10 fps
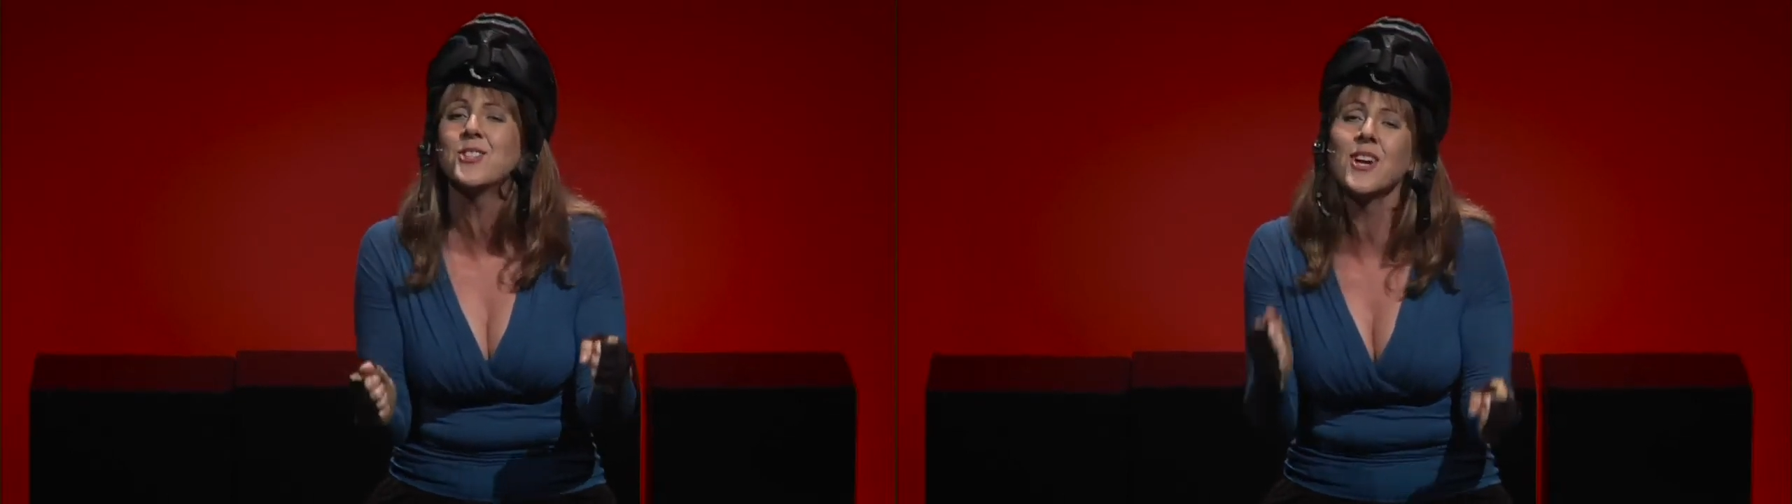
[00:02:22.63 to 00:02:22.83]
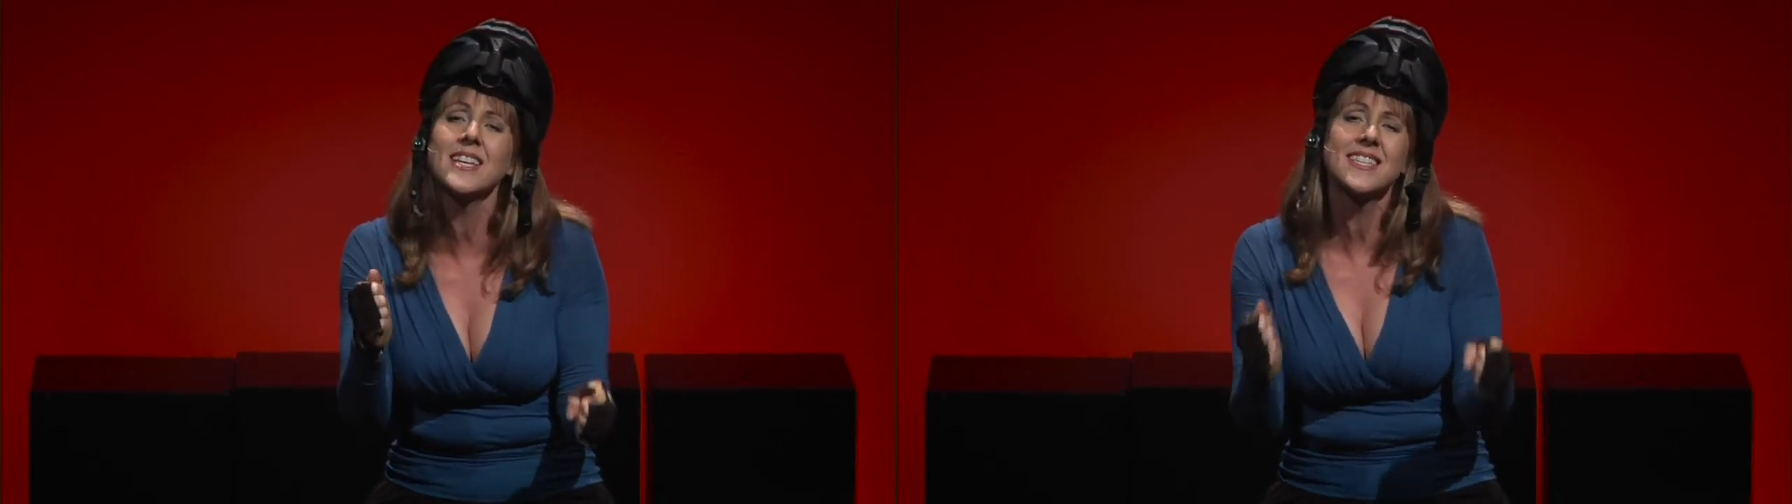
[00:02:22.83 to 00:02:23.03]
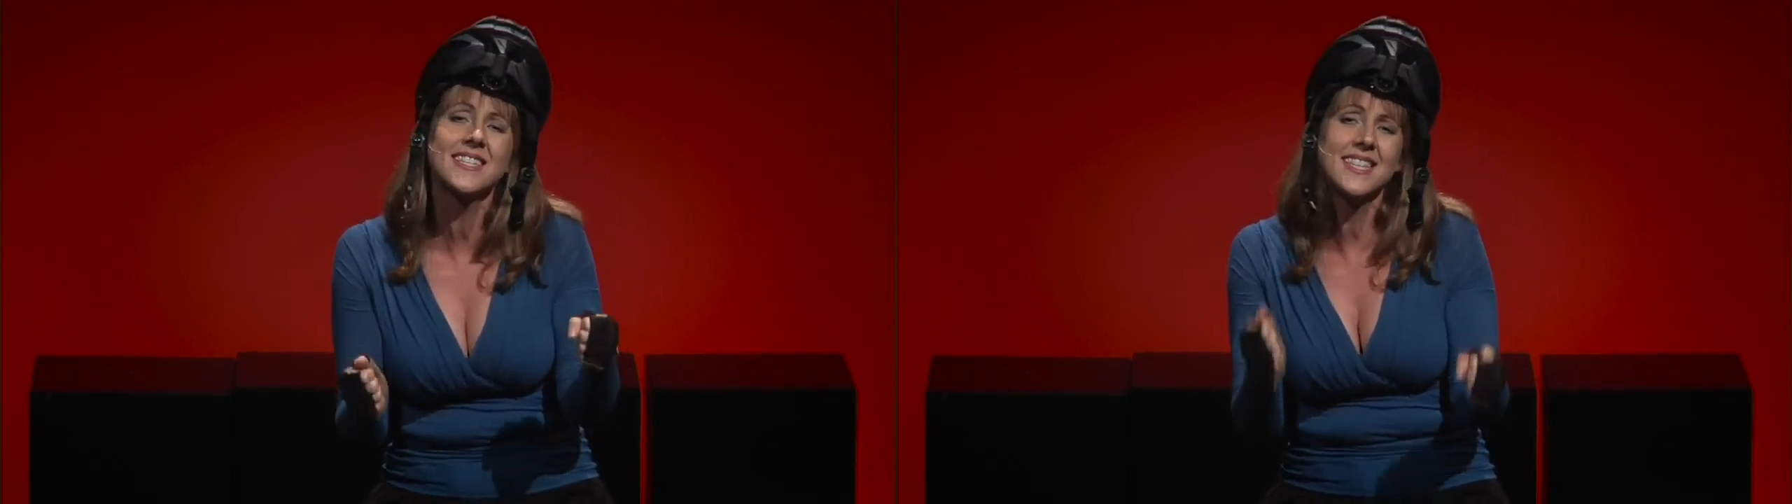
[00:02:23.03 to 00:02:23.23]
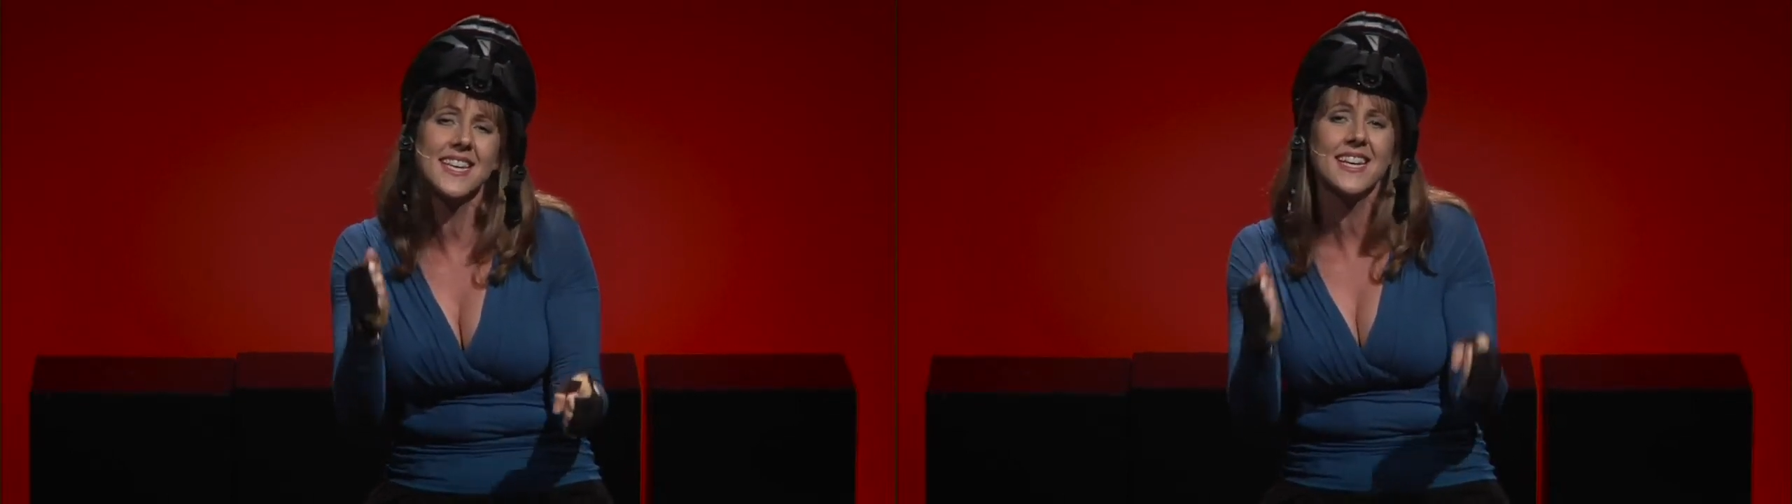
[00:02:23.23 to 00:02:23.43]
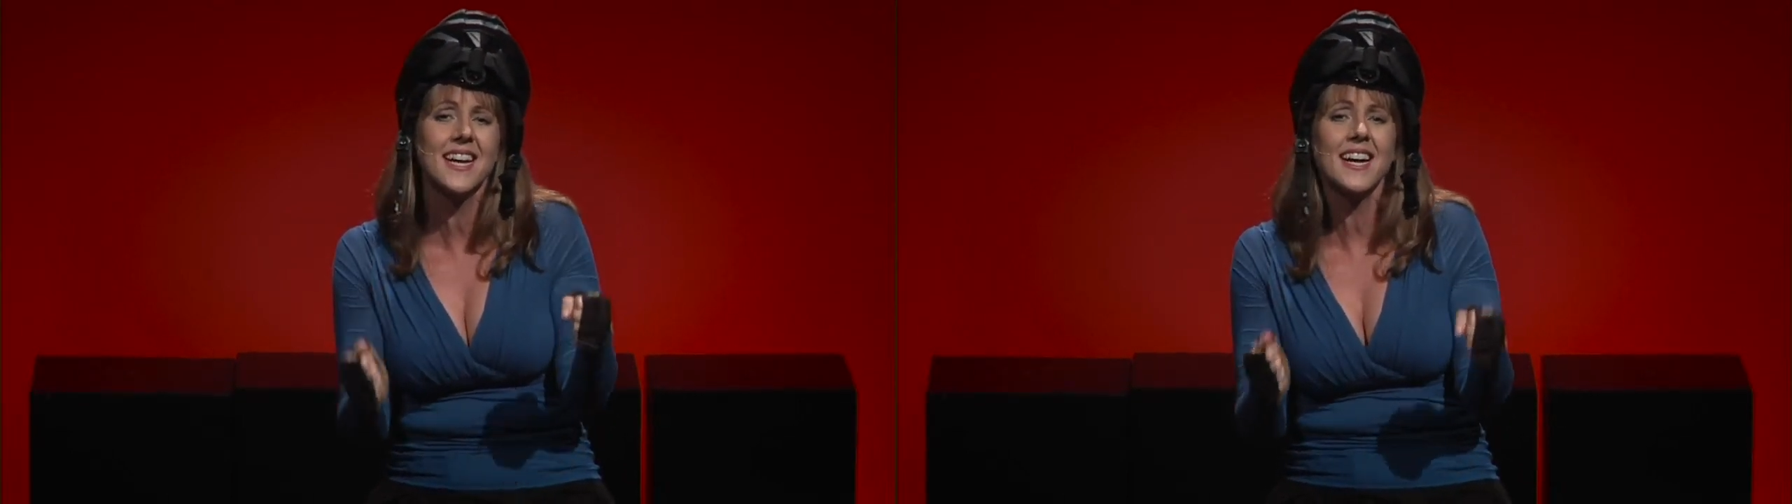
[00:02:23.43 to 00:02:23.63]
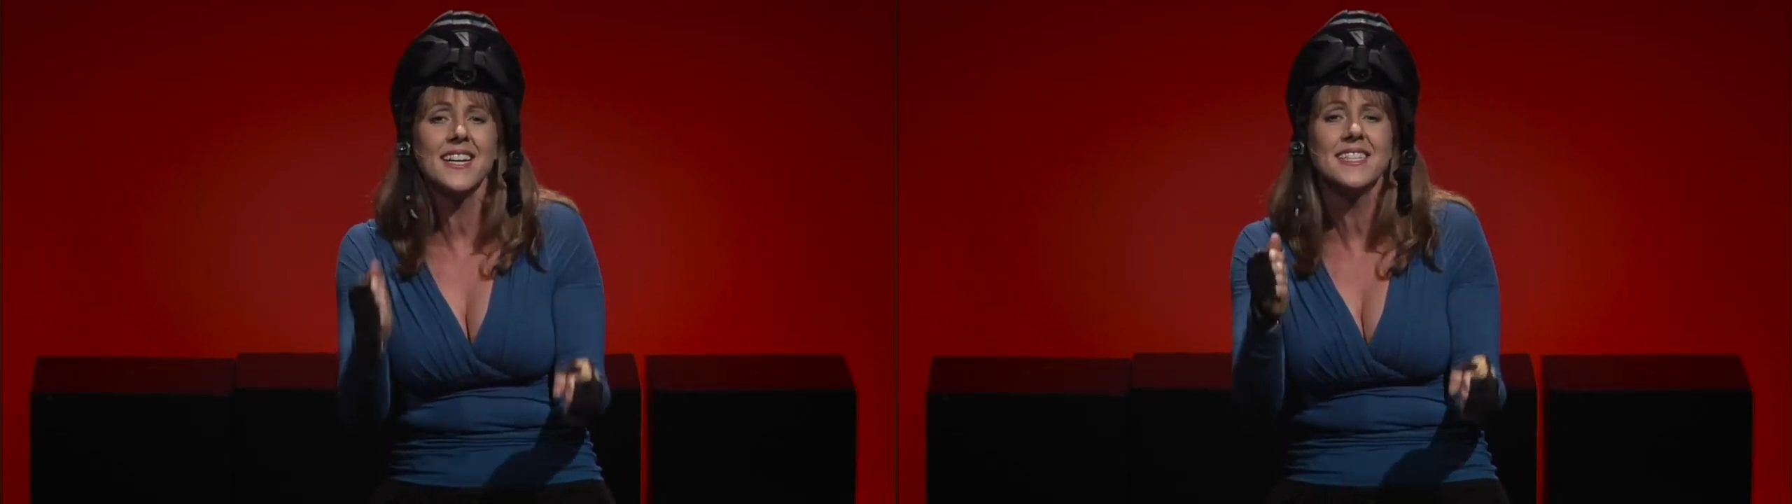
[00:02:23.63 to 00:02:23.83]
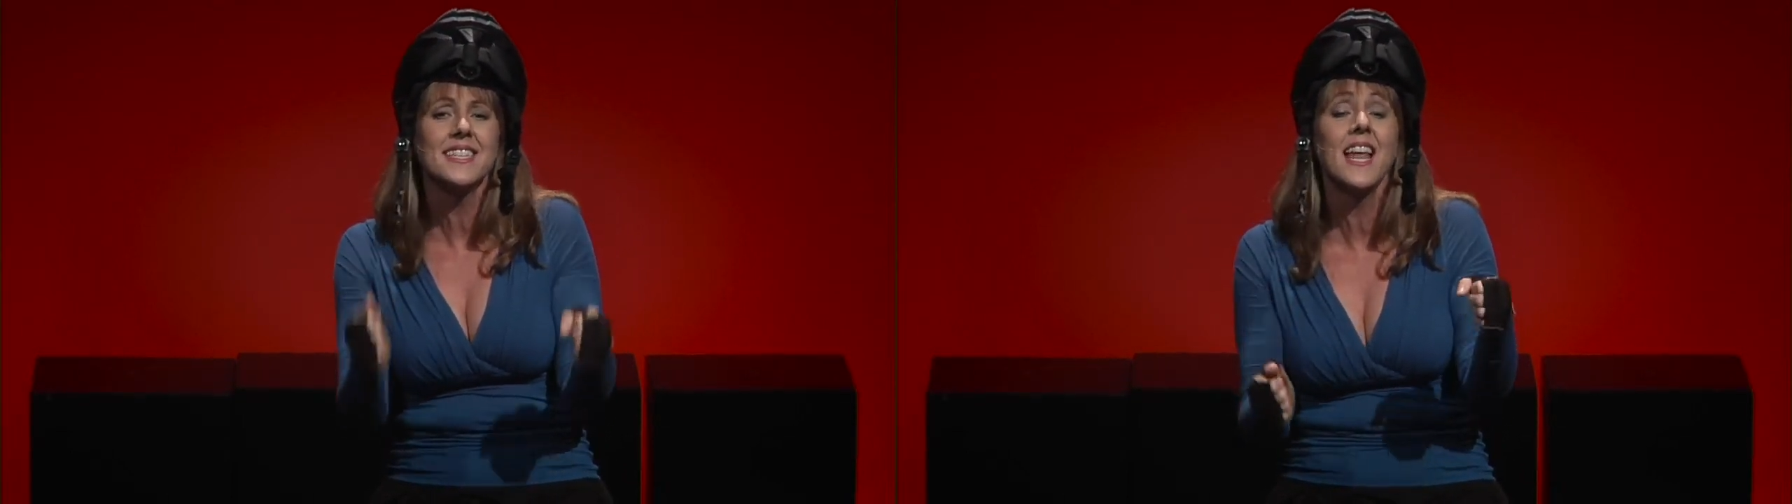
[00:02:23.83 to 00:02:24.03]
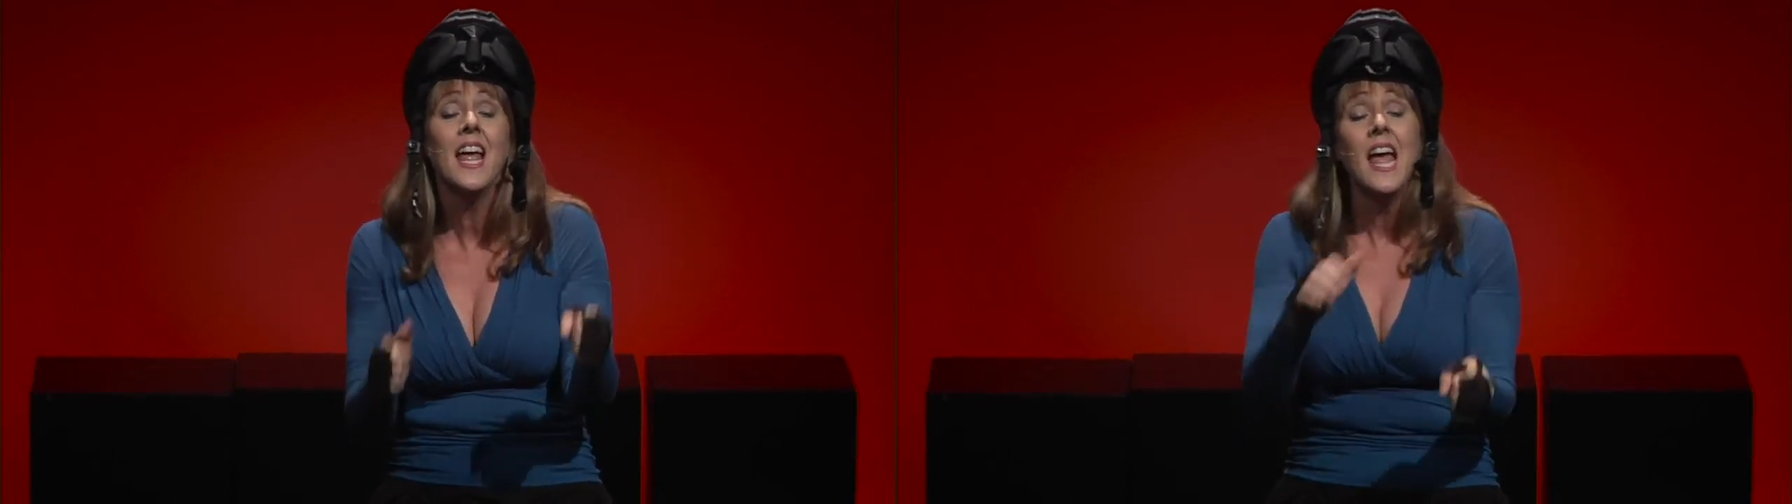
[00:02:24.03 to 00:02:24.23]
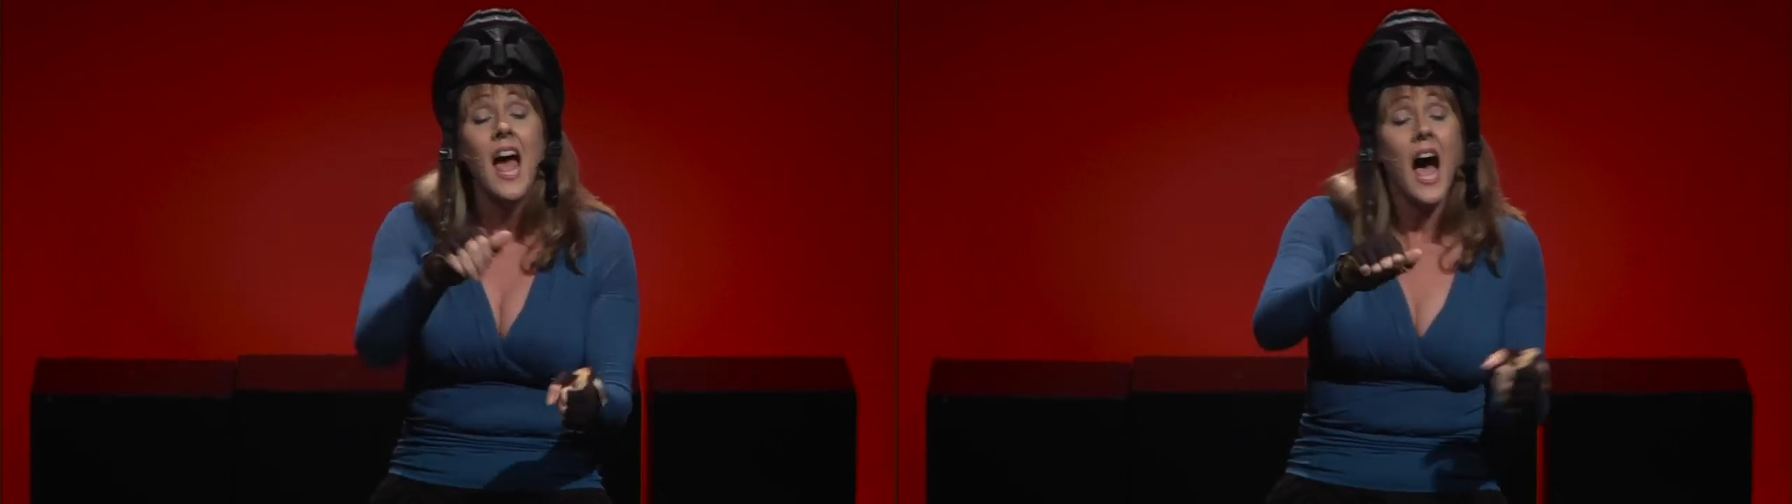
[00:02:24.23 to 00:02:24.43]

trusty gun.